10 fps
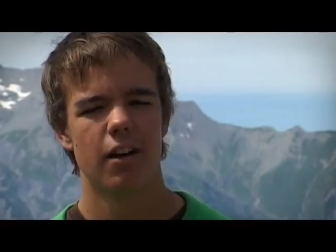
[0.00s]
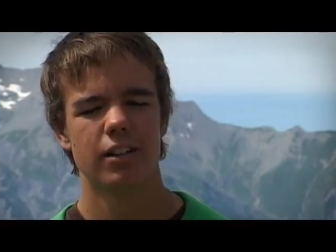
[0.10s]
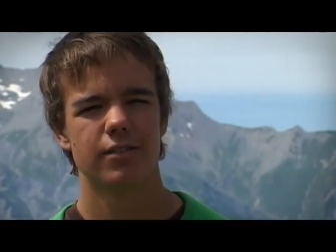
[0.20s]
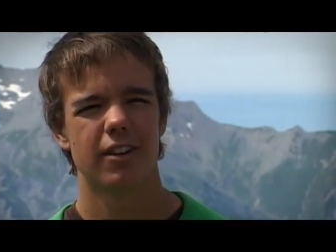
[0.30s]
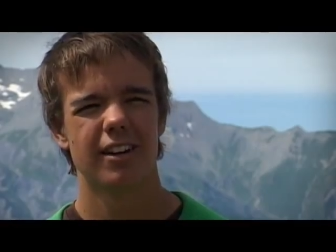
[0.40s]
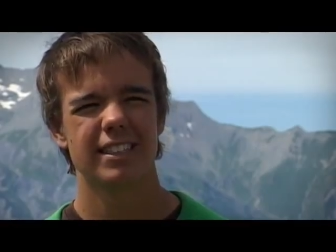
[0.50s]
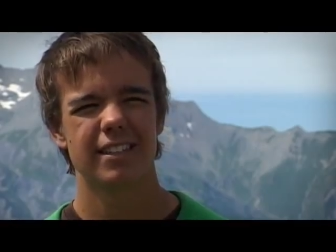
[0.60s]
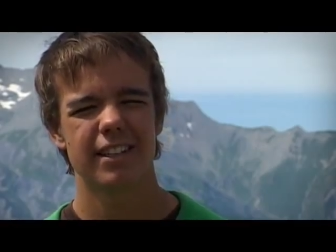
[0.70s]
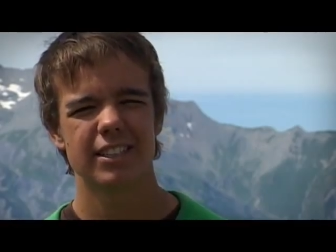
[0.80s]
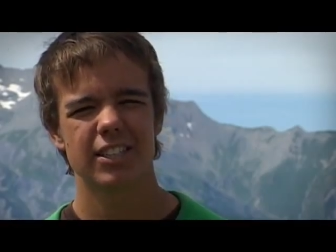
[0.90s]
large variety
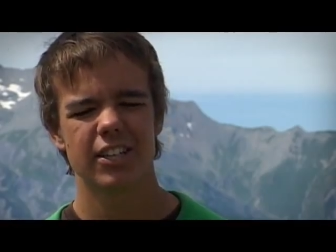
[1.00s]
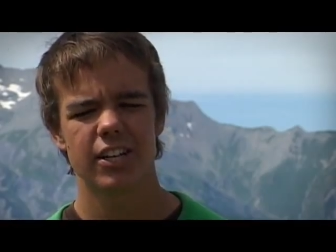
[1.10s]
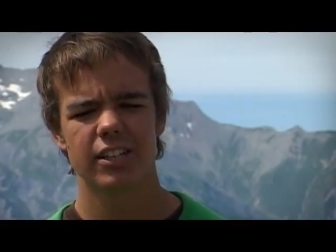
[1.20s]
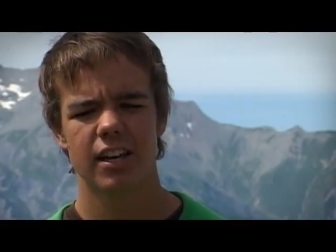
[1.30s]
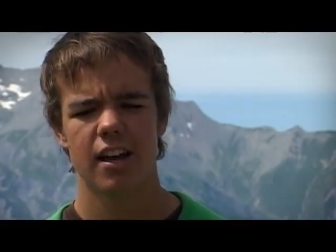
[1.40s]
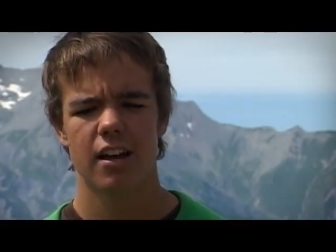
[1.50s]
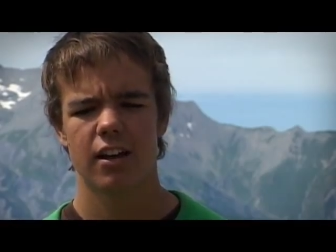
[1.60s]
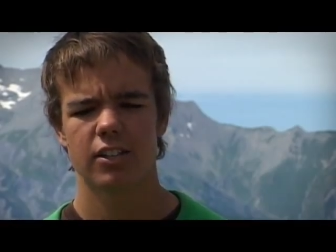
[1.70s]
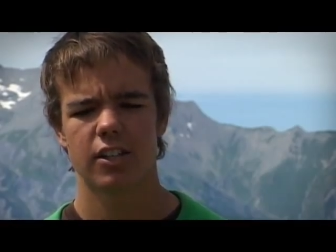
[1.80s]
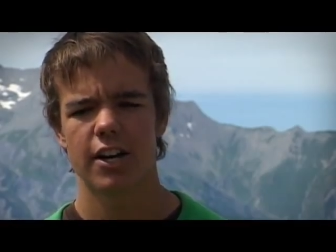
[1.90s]
of things you can use.
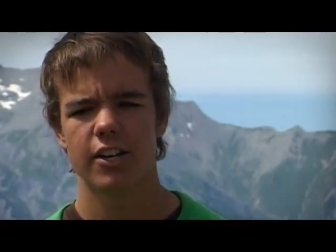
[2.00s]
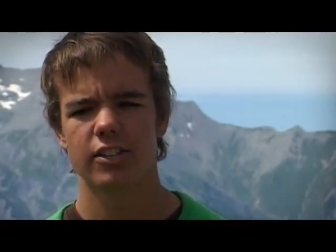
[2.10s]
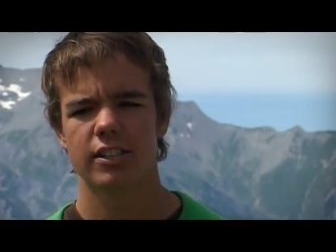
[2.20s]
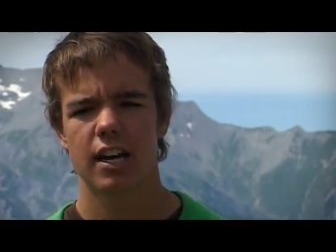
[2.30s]
Because I used